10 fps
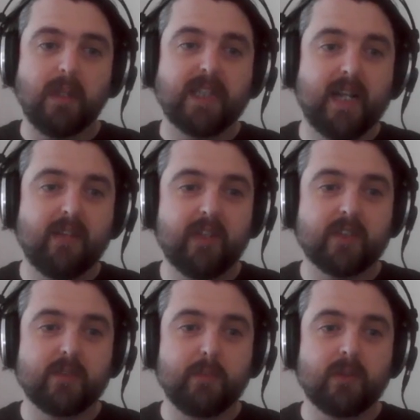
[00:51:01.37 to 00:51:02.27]
jellyfish
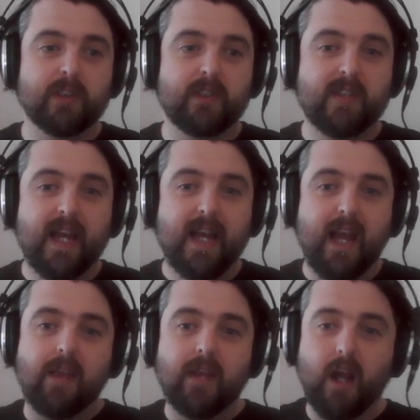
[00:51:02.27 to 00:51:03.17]
and sponges.
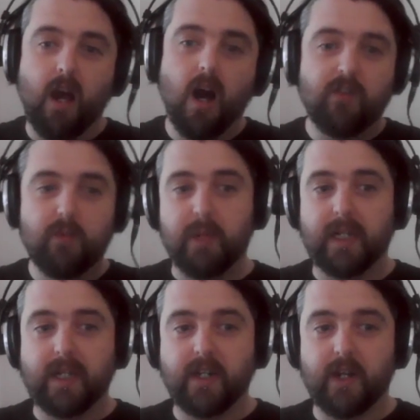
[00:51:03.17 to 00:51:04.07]
And then 500
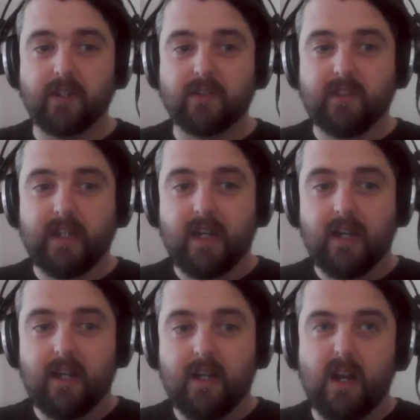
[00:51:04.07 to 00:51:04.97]
million years,
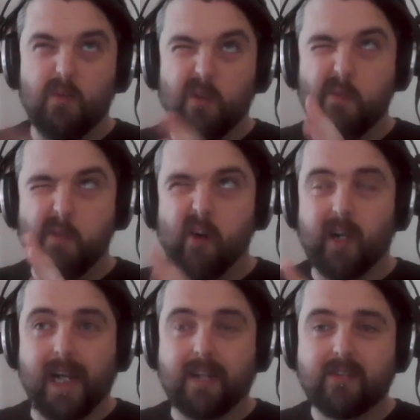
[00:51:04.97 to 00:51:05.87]
more
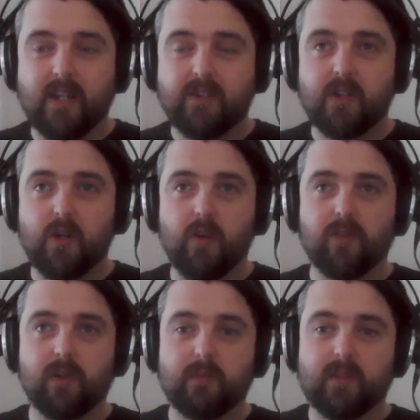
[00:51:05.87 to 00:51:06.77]
or less, to go
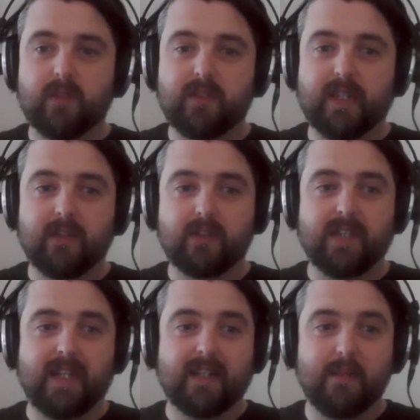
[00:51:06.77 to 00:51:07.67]
from
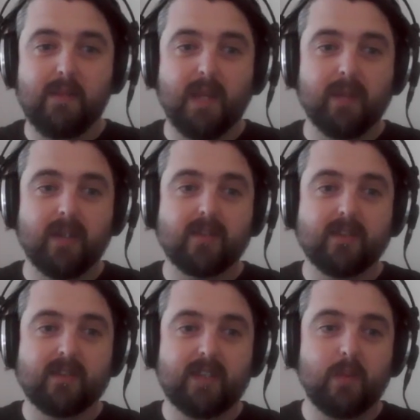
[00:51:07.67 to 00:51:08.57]
single-celled amoebas
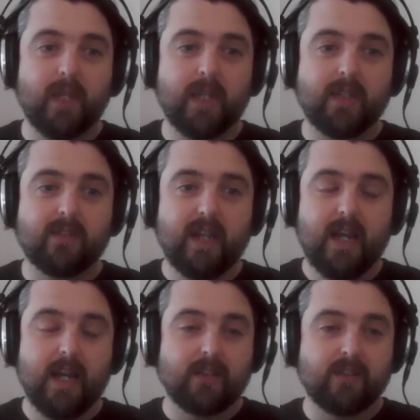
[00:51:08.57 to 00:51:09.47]
and seaweeds
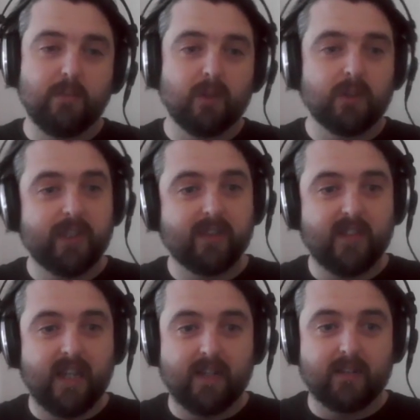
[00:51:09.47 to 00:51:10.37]
and
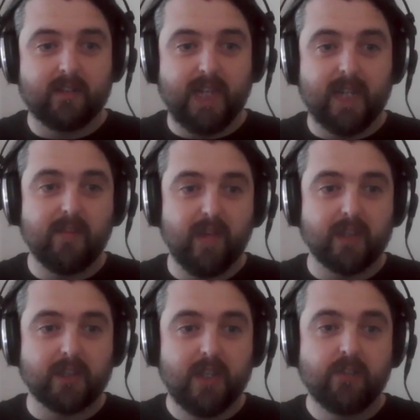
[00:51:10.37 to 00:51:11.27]
sponges and
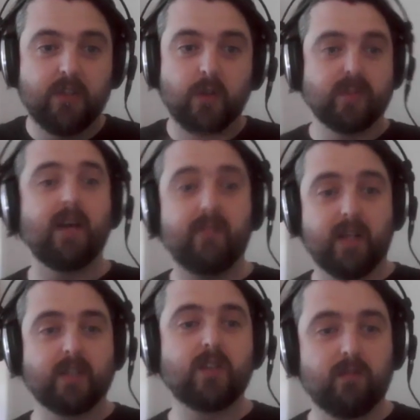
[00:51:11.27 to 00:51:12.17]
jellyfish to us
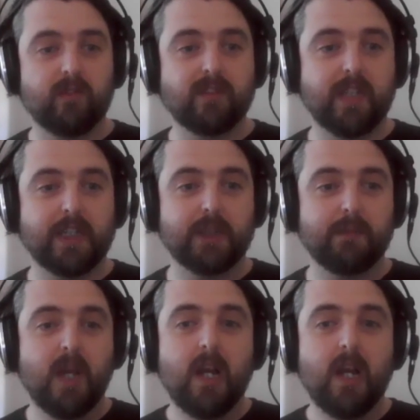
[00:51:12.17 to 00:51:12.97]
having this conversation.